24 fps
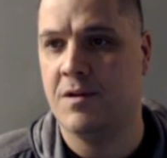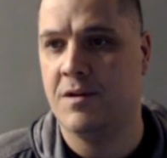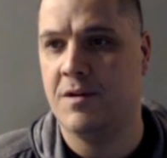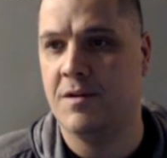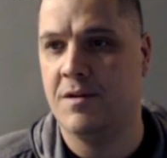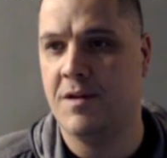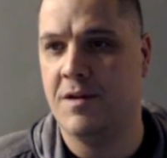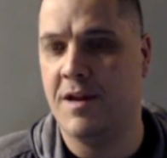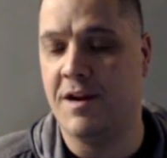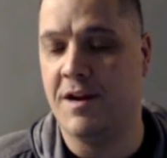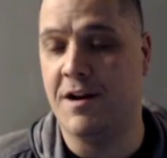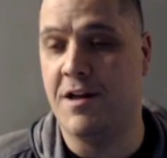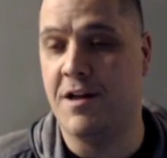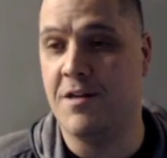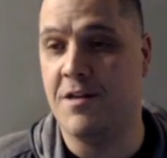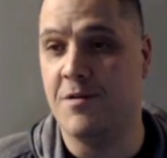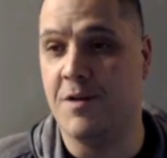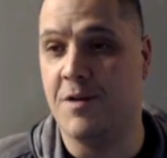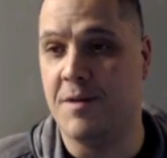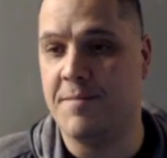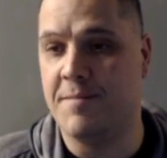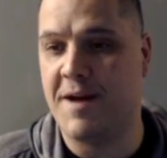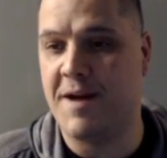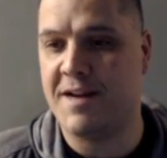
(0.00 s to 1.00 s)
And another
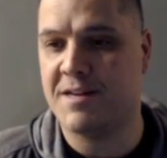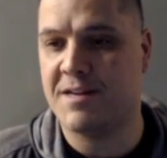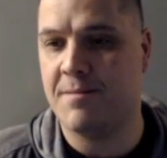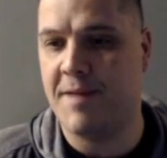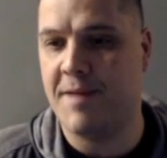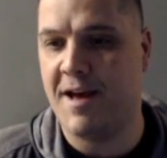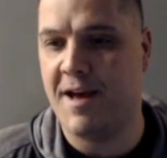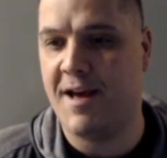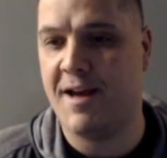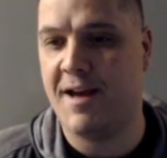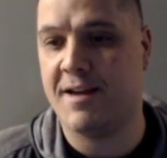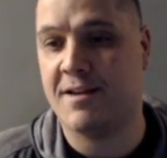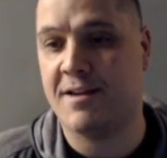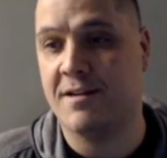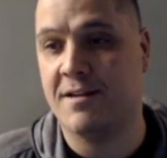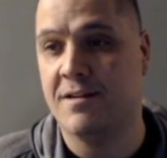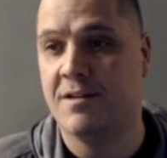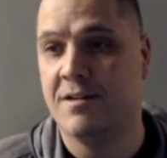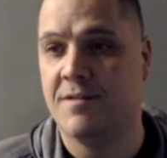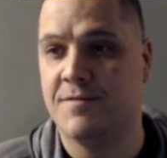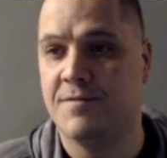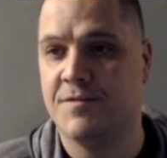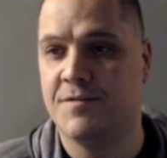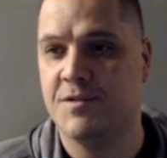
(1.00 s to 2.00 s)
one, back to back.
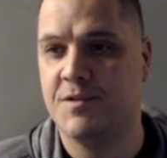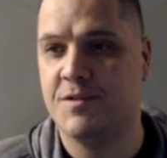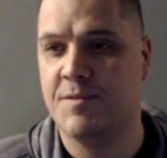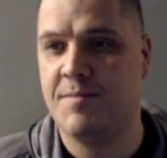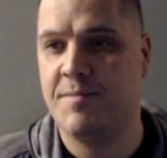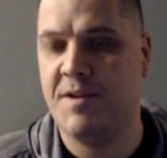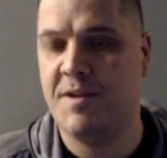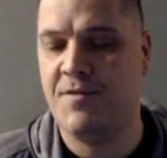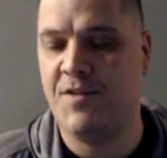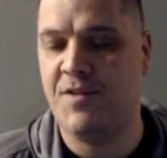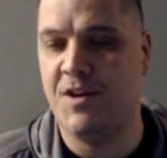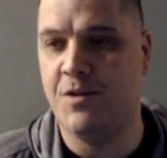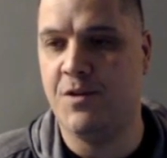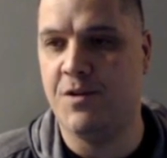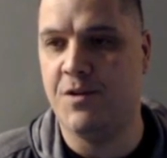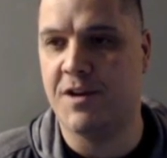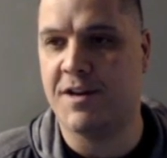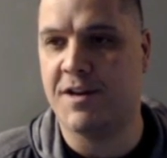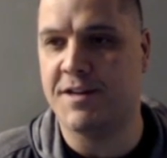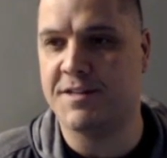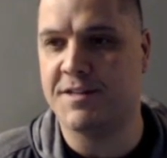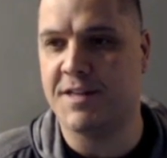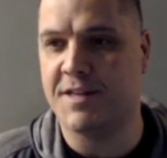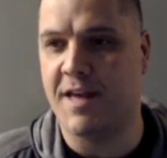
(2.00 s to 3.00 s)
So it's a beefy unit
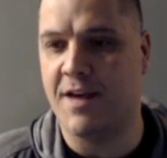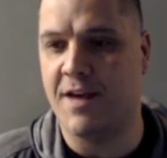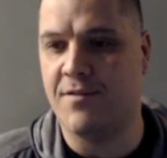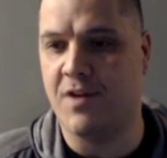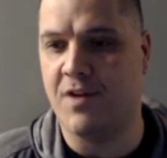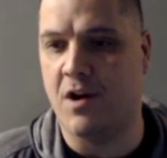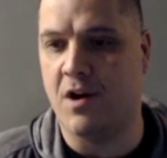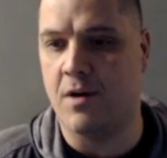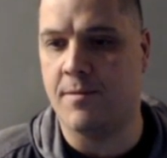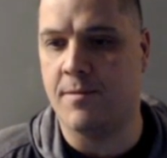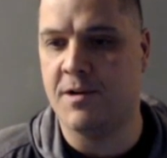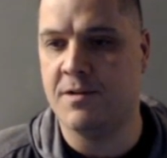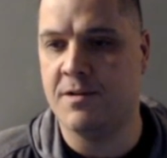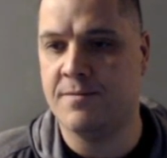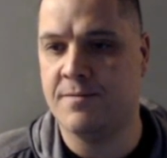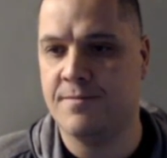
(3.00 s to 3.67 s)
because of the heavy armor.